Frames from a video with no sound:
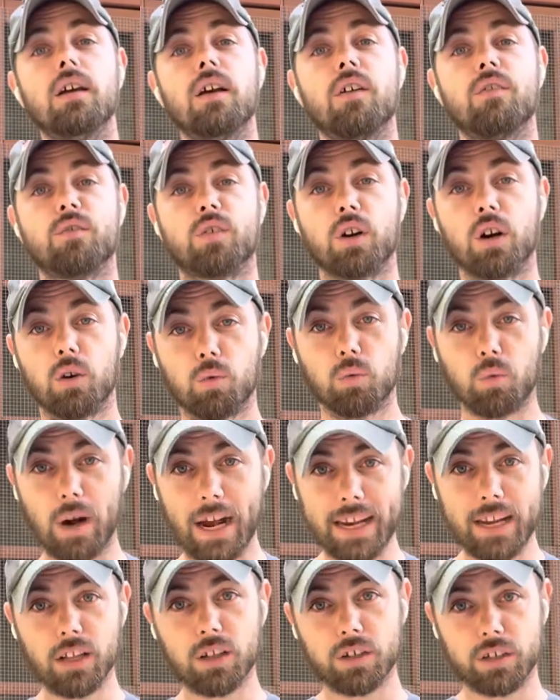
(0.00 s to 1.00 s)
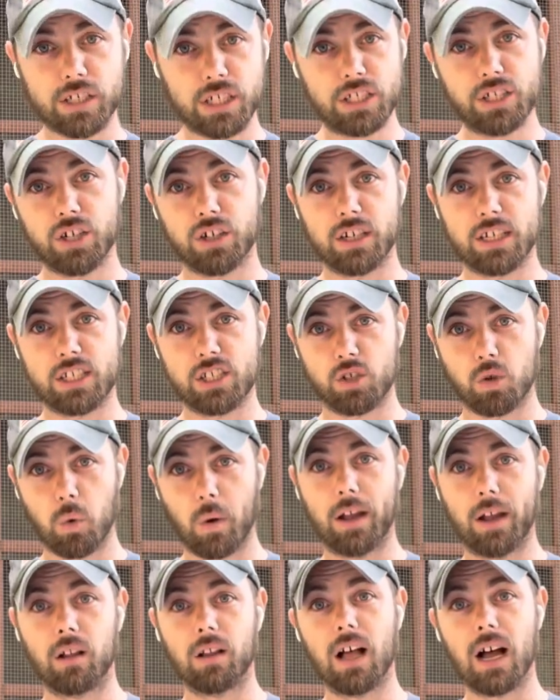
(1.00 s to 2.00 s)
for a regular Coturnix
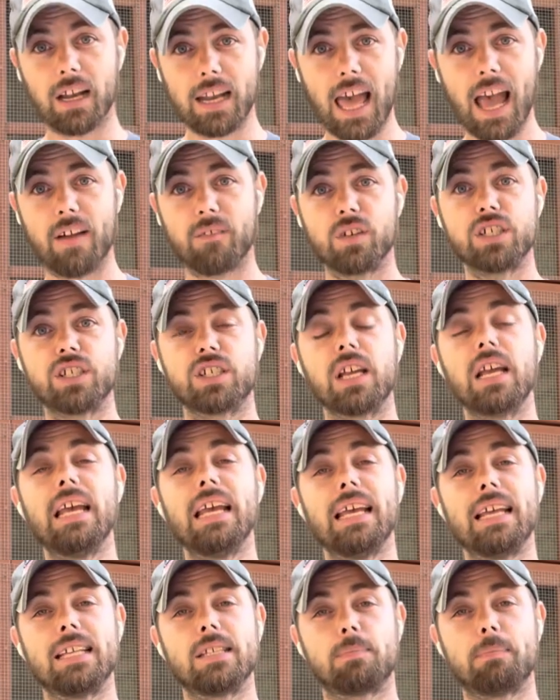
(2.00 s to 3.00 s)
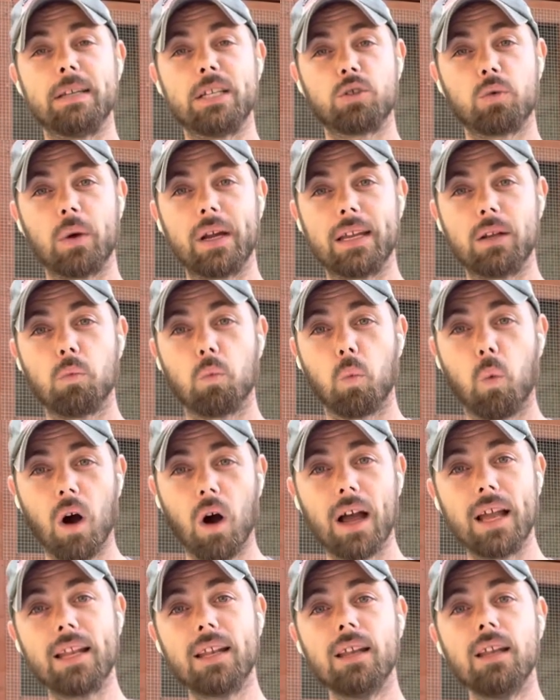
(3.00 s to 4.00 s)
quail on average is between
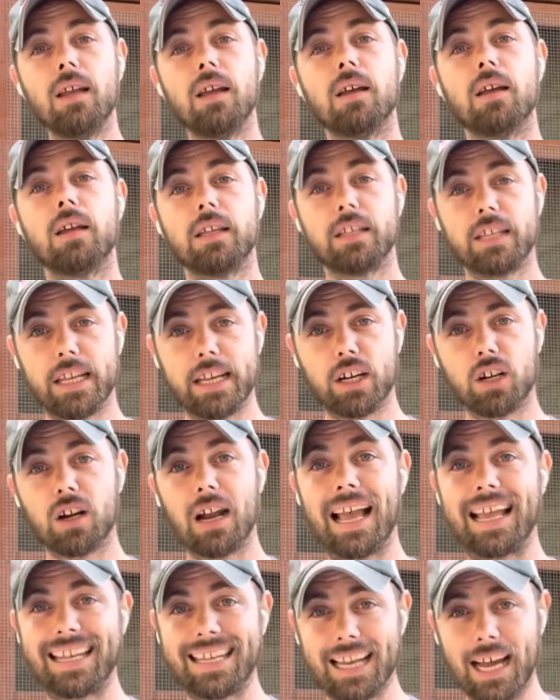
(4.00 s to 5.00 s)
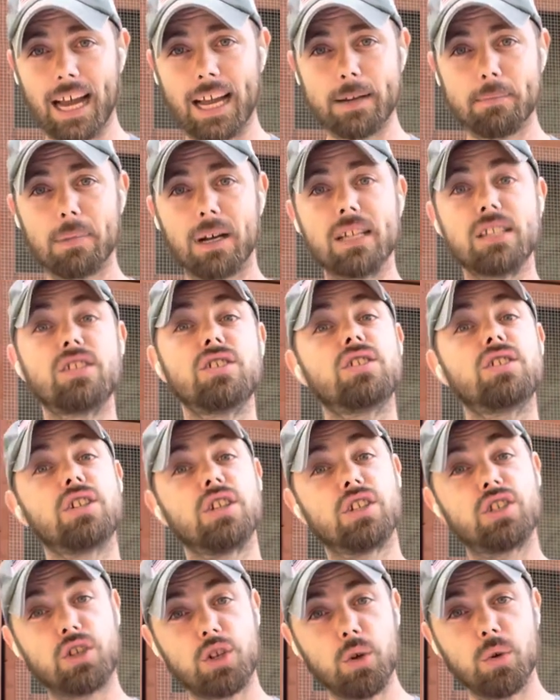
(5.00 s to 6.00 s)
1 year and 9 months to
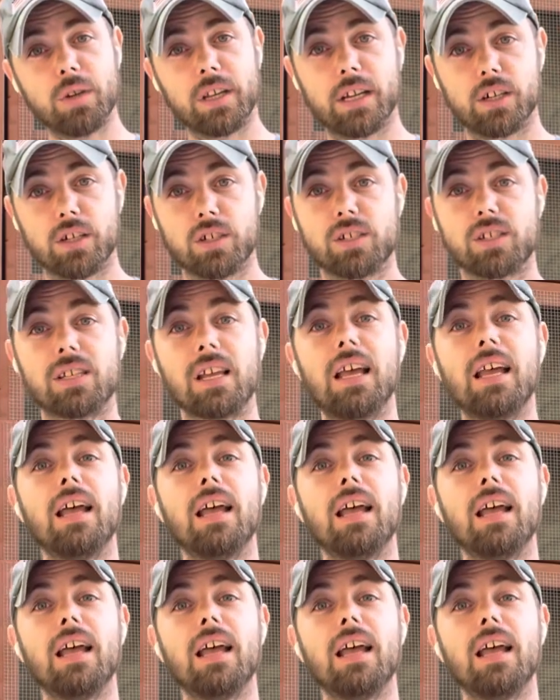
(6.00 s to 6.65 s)
2 years.